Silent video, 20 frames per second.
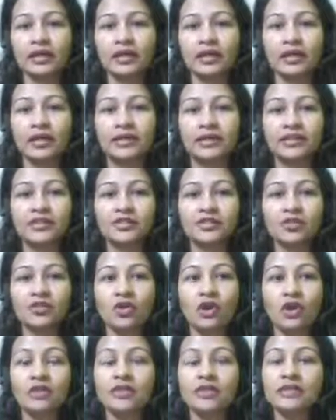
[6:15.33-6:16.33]
it does
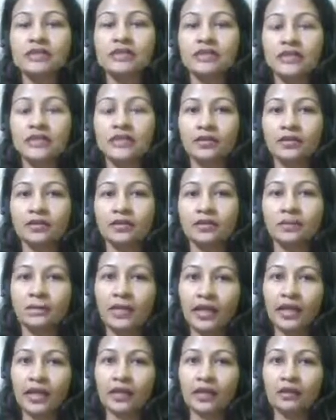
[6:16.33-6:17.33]
not contain the
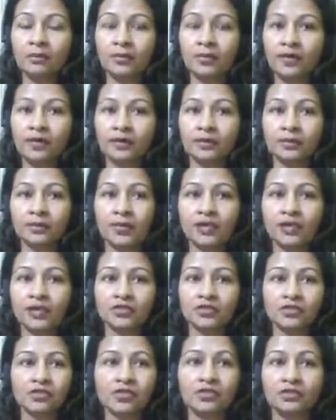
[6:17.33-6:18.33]
main
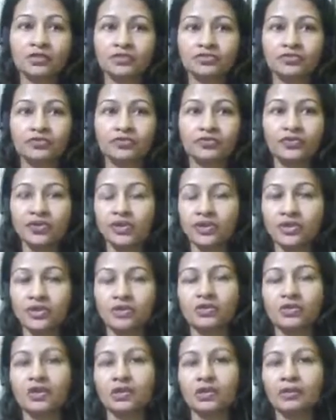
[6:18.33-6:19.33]
birthplace of fear.
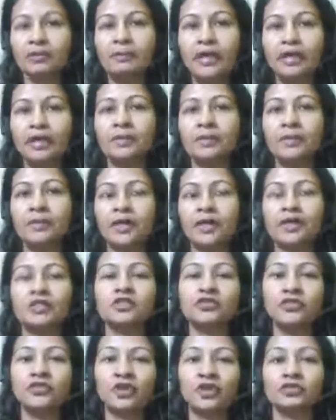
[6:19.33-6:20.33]
It's not the main
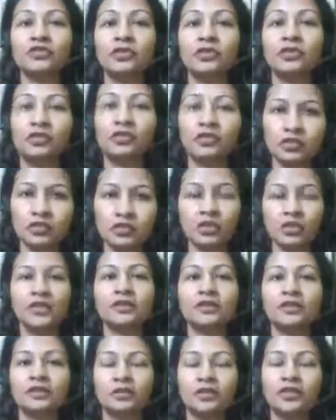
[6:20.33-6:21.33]
place where fear is
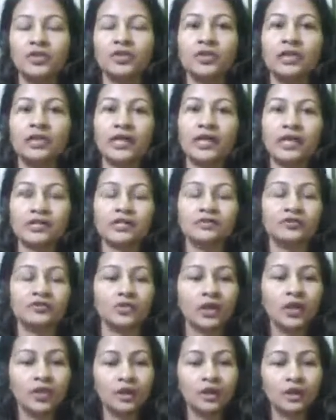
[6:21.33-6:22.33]
located. We think as if
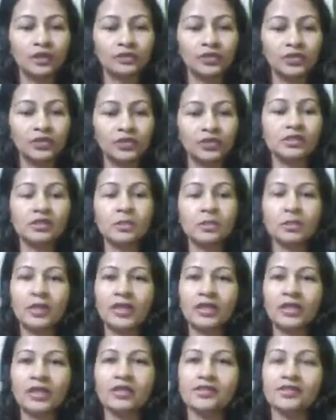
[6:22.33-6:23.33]
this is the
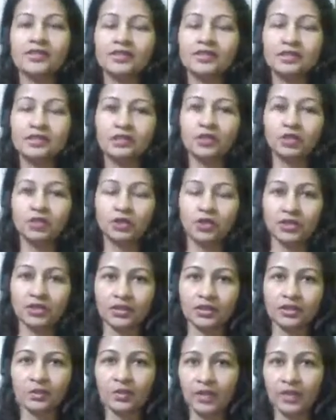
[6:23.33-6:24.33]
place, this is the region
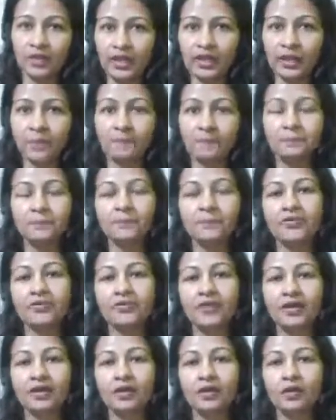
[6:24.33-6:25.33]
in the brain
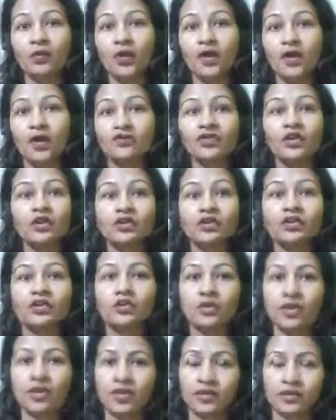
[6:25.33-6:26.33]
where fear is
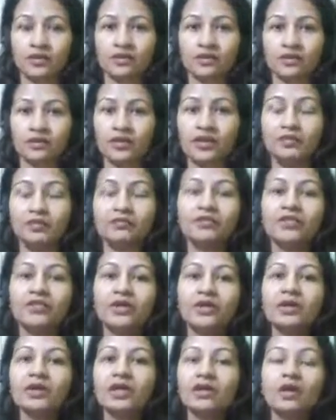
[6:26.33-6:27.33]
located. But
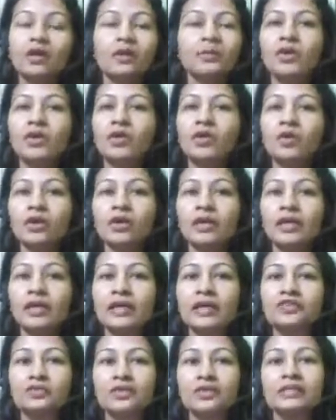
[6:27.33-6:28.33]
fear cannot be
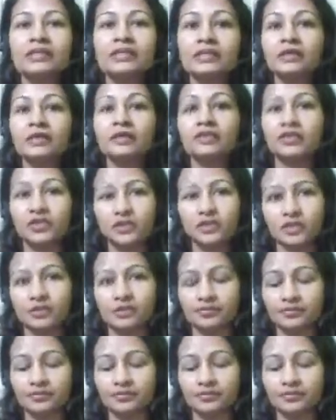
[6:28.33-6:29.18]
localized to a single region.